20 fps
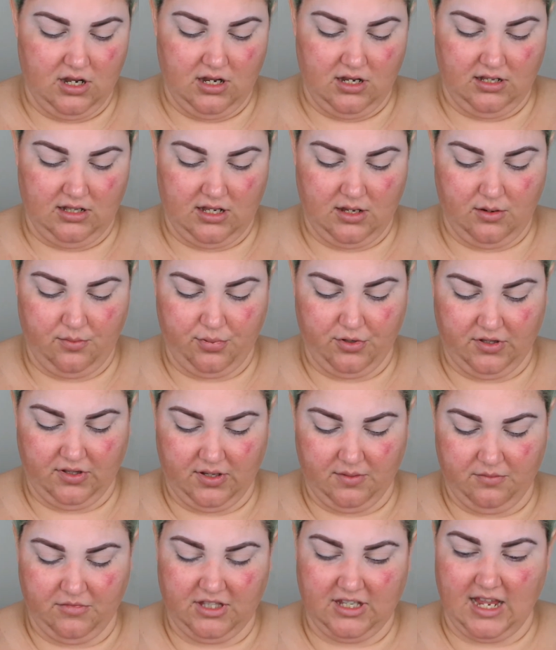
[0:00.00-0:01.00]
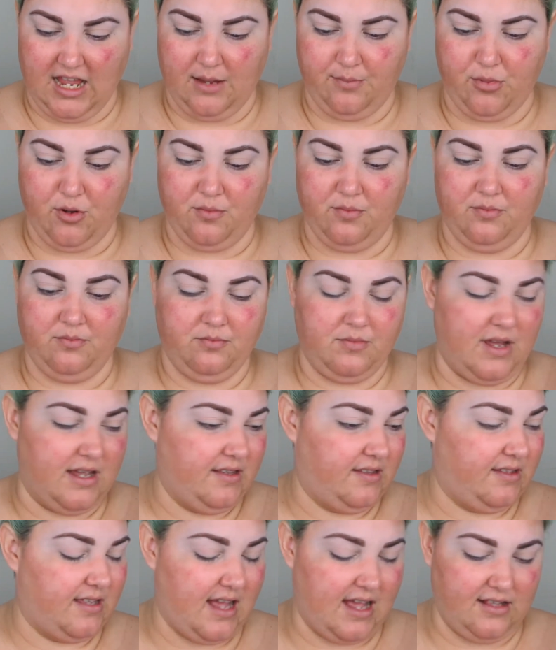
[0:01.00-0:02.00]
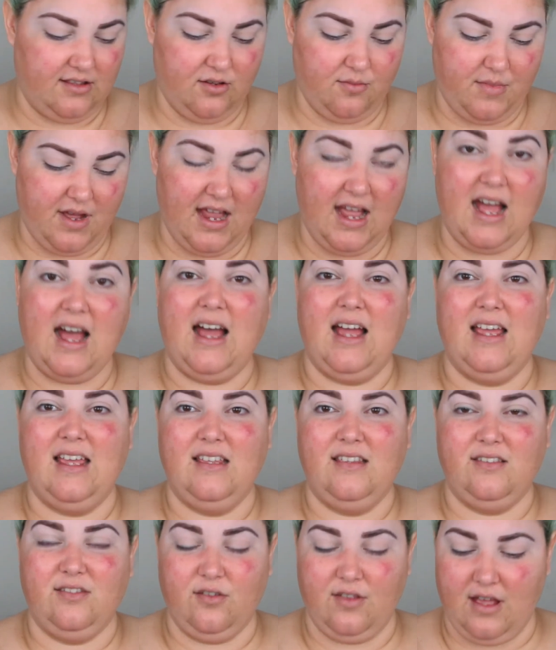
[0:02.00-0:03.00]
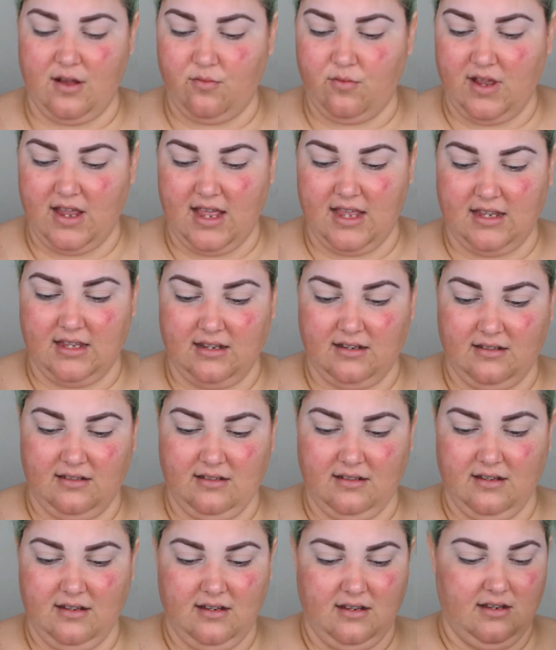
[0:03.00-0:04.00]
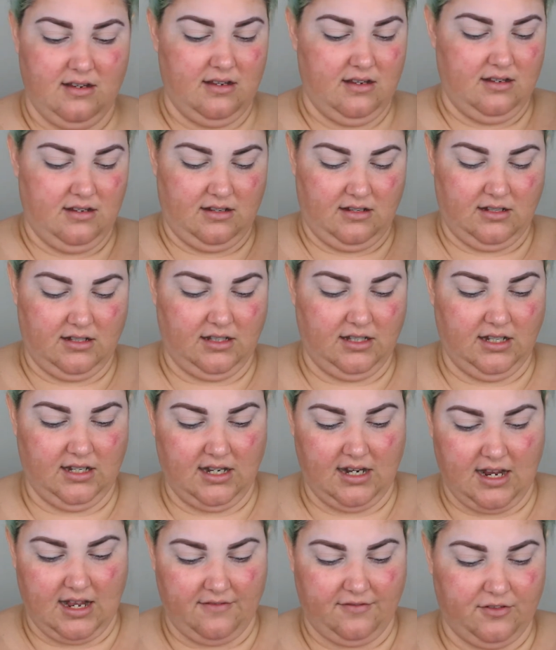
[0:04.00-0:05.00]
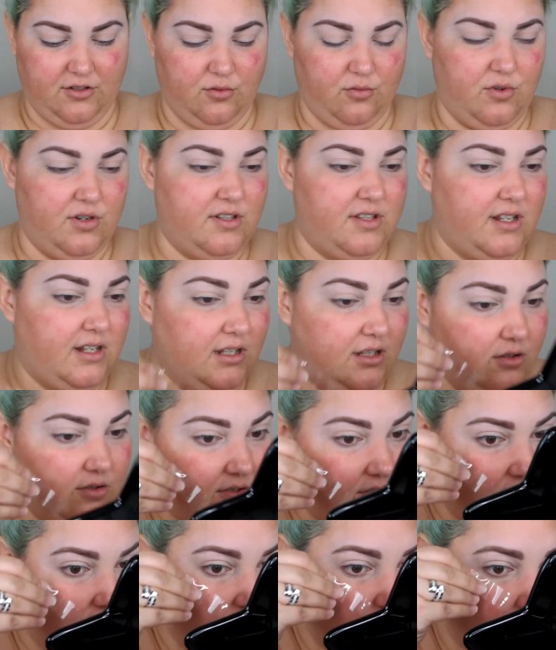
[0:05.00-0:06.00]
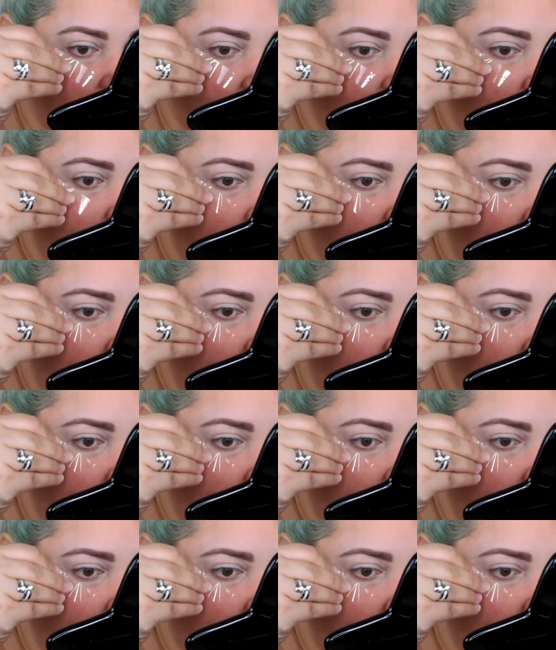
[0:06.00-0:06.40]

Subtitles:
me put some tape on my sides of my eyes so that way I can clean it afterwards and it looks sharp.